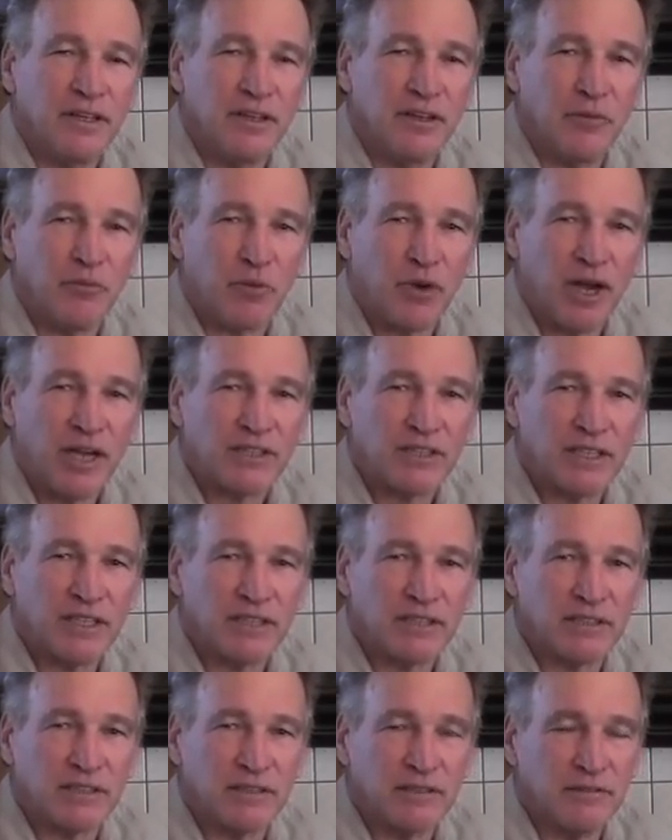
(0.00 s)
in the
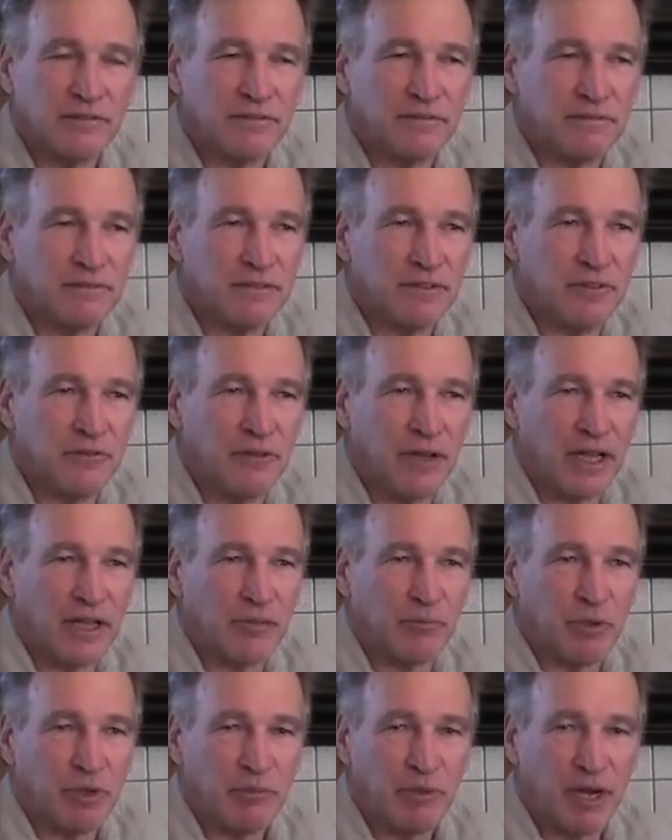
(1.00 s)
process of
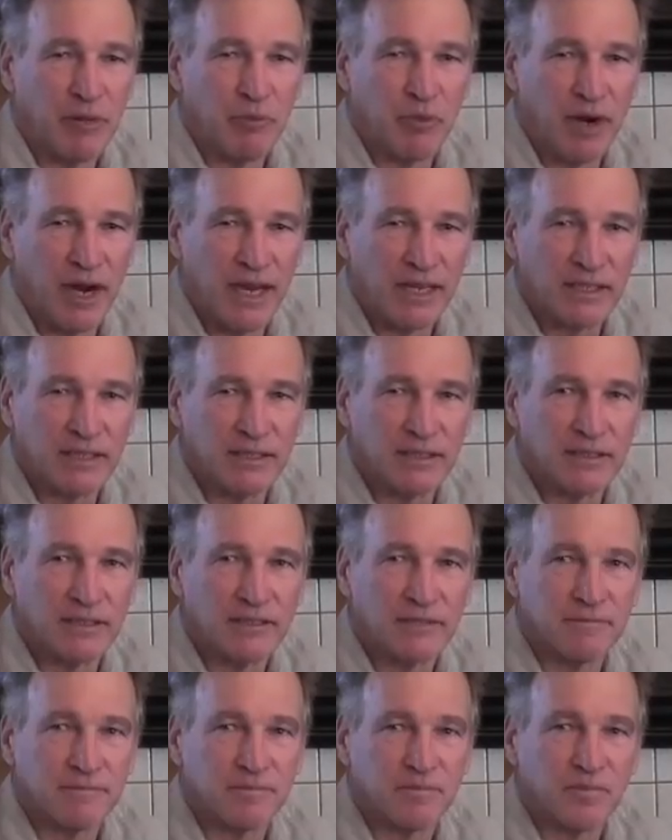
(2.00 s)
developing my
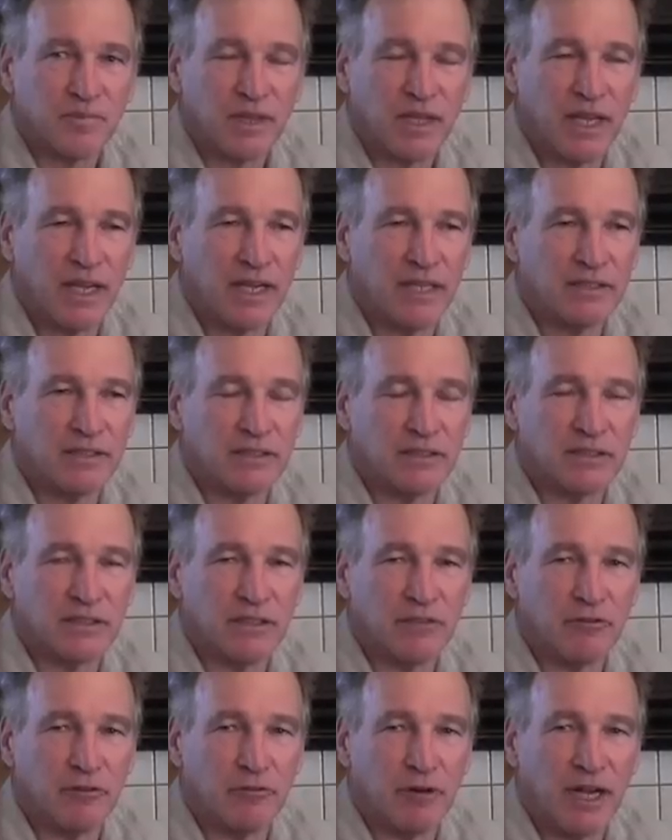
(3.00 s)
practice as a
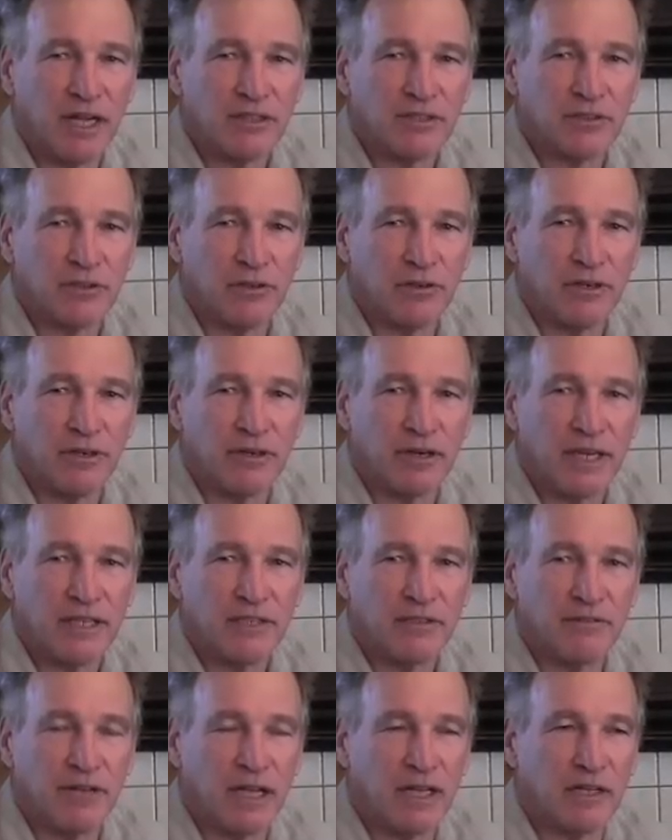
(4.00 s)
civil rights lawyer, I
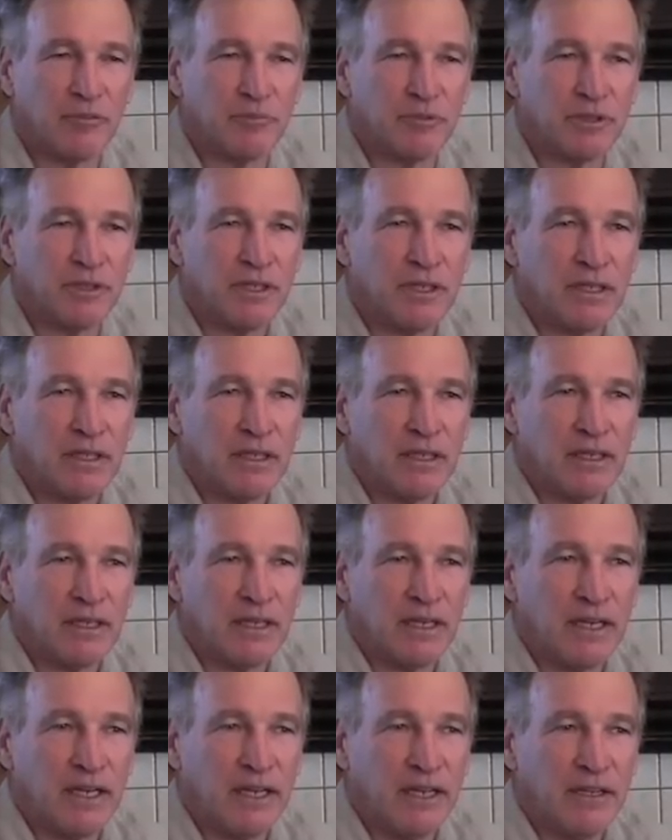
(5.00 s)
developed
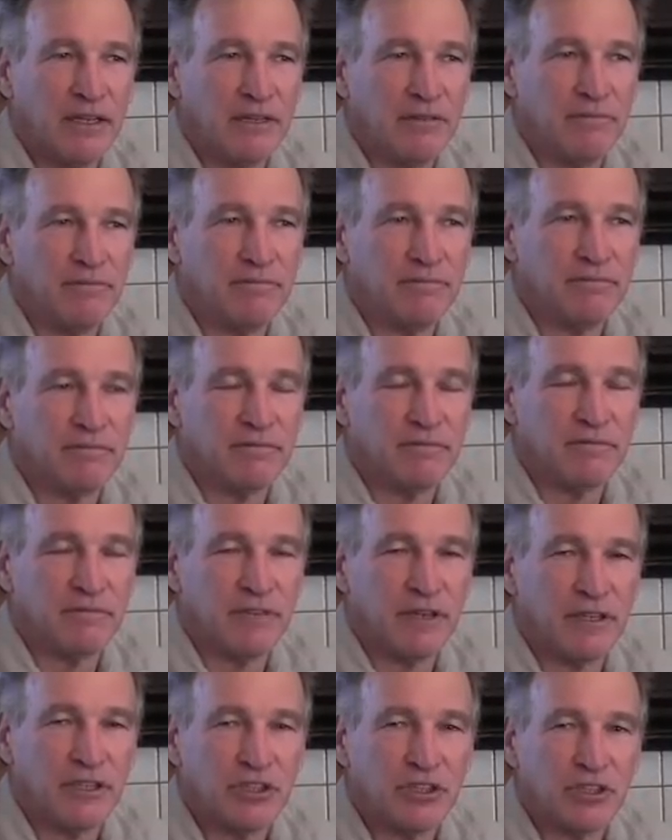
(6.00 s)
a
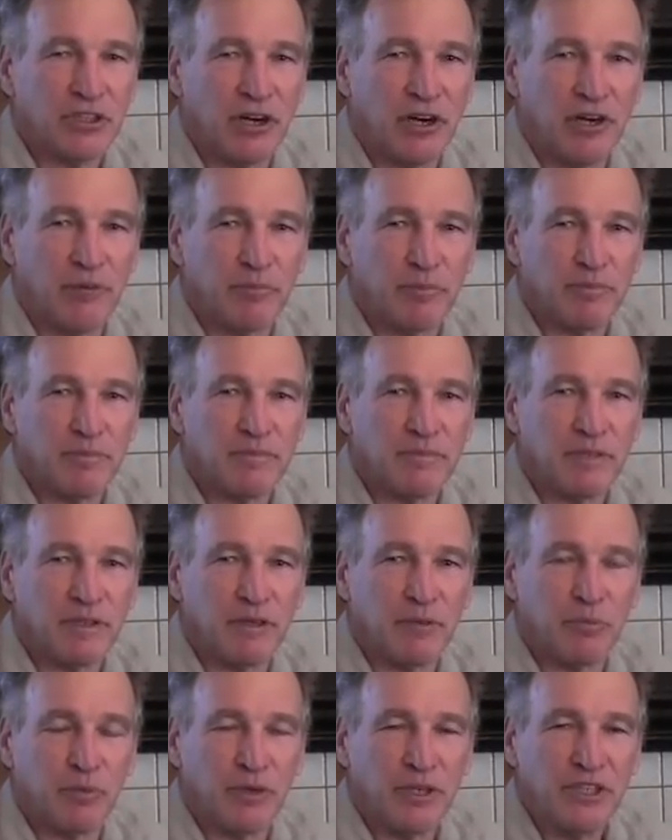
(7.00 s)
very sharp
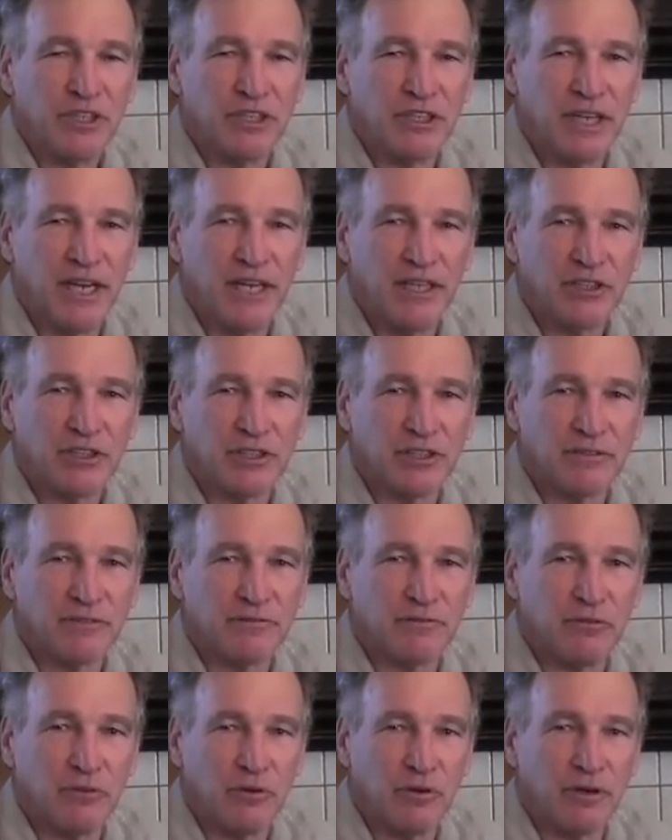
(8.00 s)

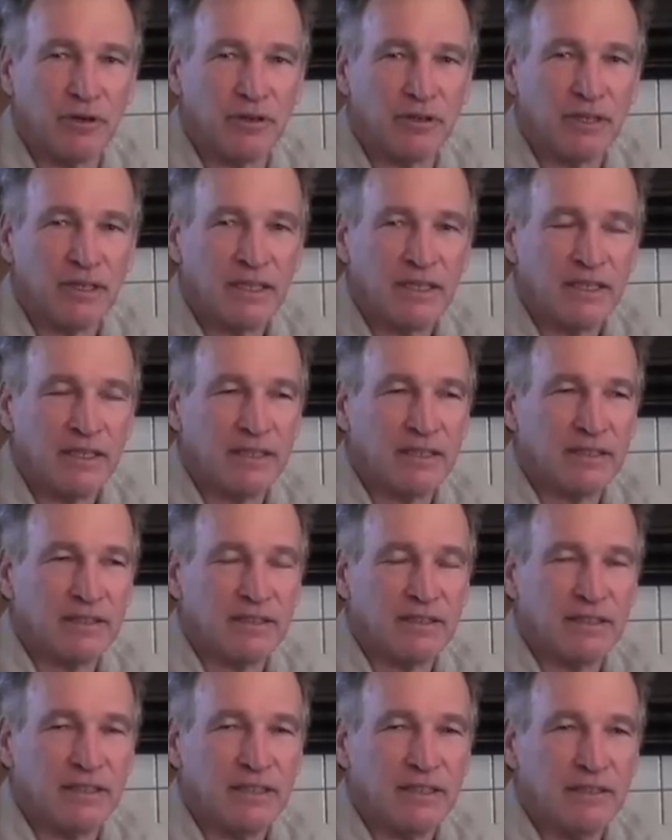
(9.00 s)
appreciation for
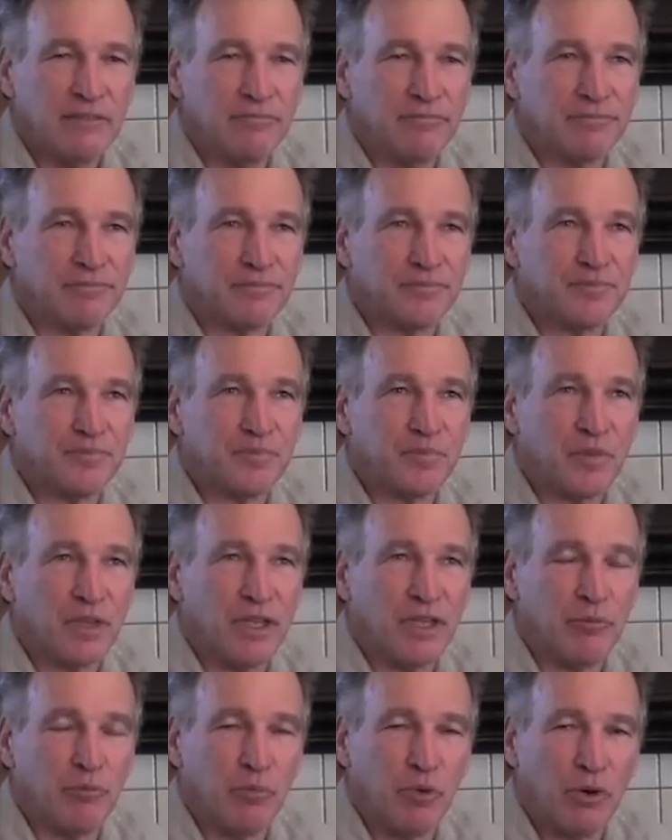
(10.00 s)
the
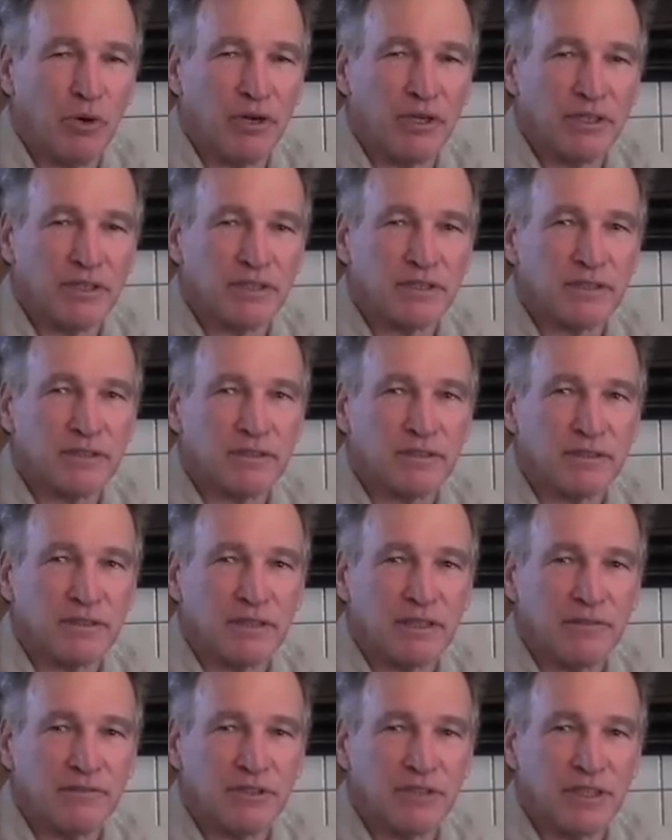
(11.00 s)
importance
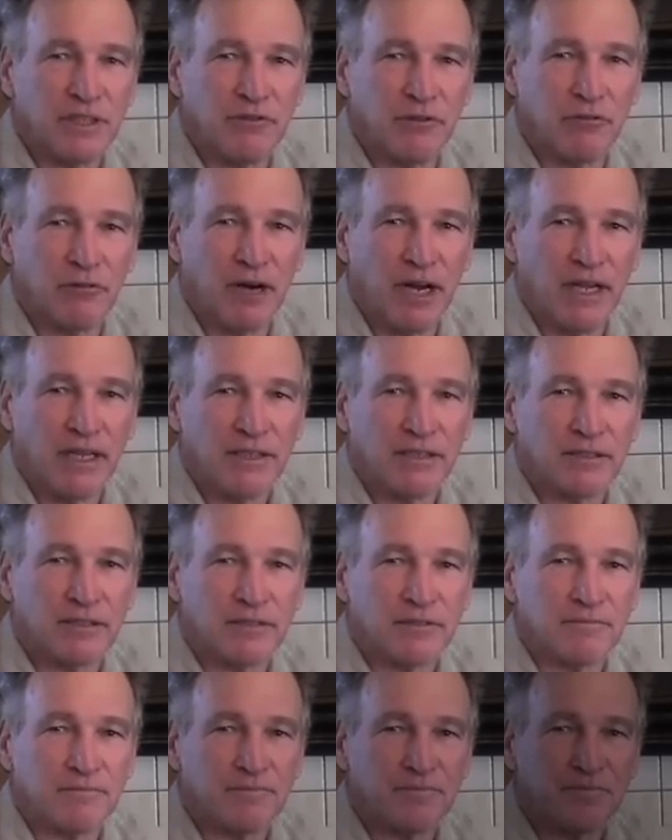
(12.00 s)
of civil
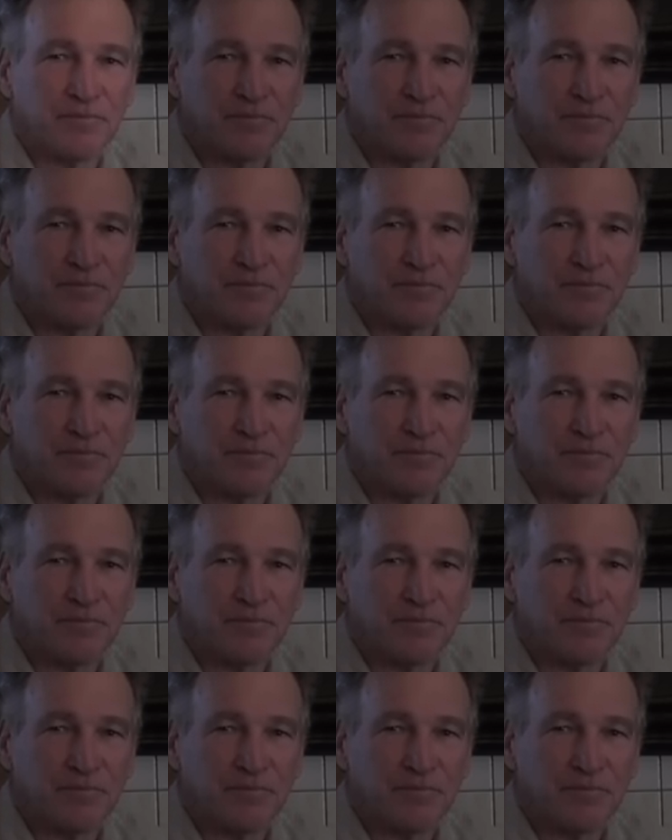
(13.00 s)
rights.